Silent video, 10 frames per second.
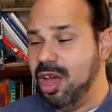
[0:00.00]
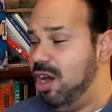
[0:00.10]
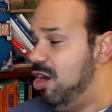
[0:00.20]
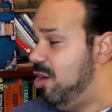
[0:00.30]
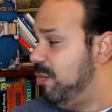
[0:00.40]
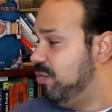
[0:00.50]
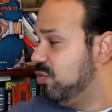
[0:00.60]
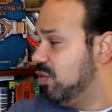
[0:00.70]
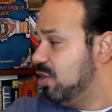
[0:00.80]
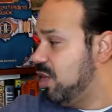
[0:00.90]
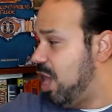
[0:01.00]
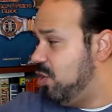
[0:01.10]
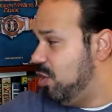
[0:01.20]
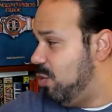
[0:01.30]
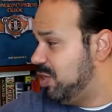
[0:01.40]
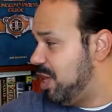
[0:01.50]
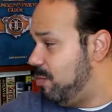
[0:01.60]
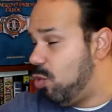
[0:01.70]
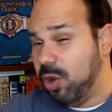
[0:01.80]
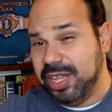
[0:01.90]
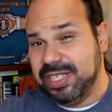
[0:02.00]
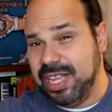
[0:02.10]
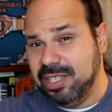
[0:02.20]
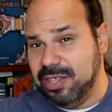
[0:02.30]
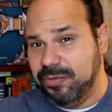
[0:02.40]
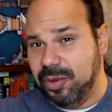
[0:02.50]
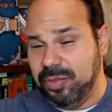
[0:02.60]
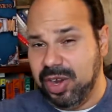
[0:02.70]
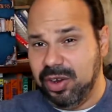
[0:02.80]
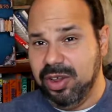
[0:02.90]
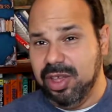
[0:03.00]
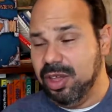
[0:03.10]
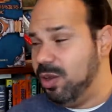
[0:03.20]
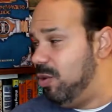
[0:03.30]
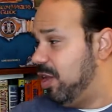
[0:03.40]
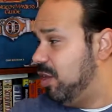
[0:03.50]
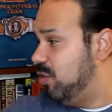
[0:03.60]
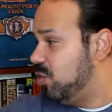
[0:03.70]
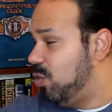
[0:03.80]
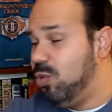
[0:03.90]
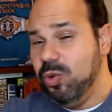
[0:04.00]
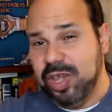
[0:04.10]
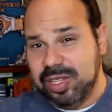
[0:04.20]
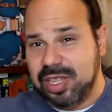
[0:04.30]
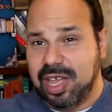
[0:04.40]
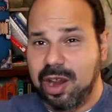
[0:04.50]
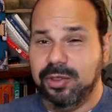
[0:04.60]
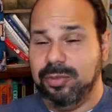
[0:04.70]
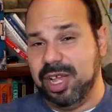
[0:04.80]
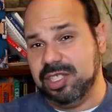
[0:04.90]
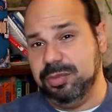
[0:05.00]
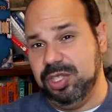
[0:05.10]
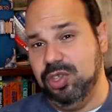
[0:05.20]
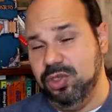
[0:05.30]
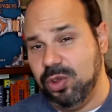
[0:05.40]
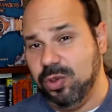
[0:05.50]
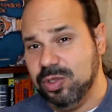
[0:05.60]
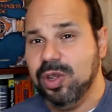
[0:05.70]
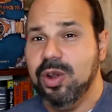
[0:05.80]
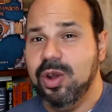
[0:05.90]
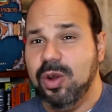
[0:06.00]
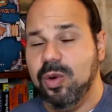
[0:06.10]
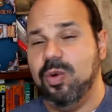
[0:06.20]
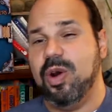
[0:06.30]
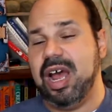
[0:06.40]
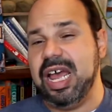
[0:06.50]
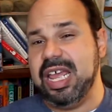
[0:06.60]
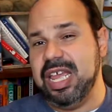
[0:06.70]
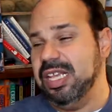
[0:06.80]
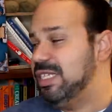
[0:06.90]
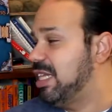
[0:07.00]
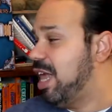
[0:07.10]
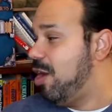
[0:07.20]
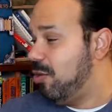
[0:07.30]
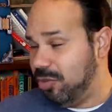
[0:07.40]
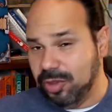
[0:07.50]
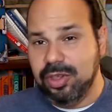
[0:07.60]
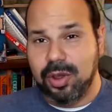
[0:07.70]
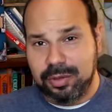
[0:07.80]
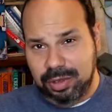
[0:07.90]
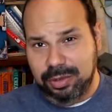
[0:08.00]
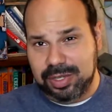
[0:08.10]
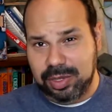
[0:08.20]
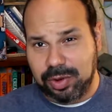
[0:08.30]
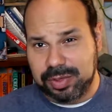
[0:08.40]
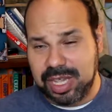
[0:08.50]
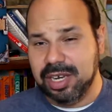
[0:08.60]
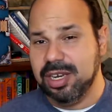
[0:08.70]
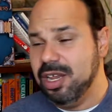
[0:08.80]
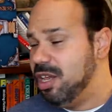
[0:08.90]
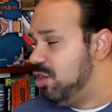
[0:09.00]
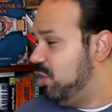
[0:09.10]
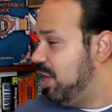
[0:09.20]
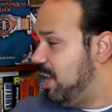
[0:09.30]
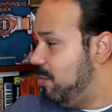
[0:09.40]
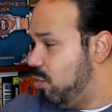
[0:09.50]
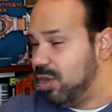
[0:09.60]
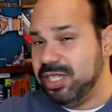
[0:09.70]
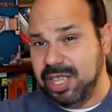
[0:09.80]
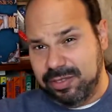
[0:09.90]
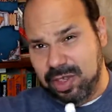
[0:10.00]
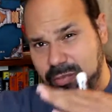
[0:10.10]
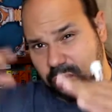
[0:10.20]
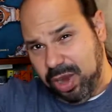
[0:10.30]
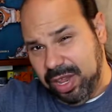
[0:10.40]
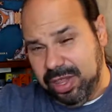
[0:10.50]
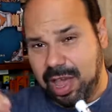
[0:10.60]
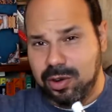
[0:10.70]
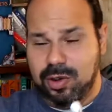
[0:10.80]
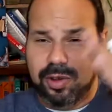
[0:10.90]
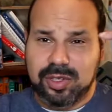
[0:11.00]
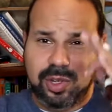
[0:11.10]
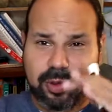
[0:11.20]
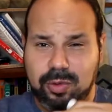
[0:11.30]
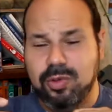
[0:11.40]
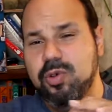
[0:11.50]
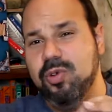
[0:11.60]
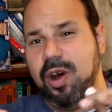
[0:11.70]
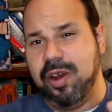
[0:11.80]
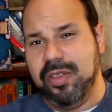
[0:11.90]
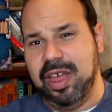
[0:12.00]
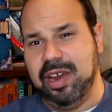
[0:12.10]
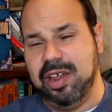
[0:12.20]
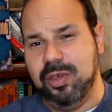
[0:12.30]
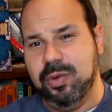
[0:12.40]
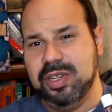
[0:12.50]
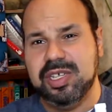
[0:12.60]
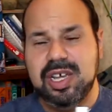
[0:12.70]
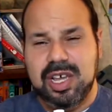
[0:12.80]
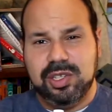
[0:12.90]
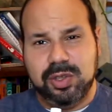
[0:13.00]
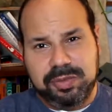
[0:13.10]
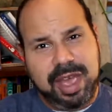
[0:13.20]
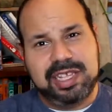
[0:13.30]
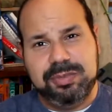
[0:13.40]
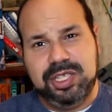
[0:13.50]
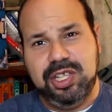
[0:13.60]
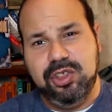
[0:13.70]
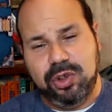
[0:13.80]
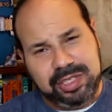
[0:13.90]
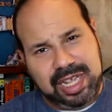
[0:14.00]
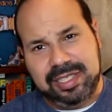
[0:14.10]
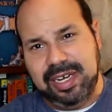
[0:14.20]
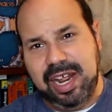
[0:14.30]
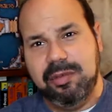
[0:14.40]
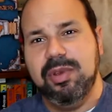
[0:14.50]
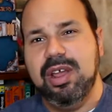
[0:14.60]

And you can always get more extensive from there, going, so who is the character Maximus T. Jones? Why is the character, you see what I'm saying? You can get more extensive, you can break it down. Oh, so who are they? In other words, so it's Maximus T. Jones, that's the name.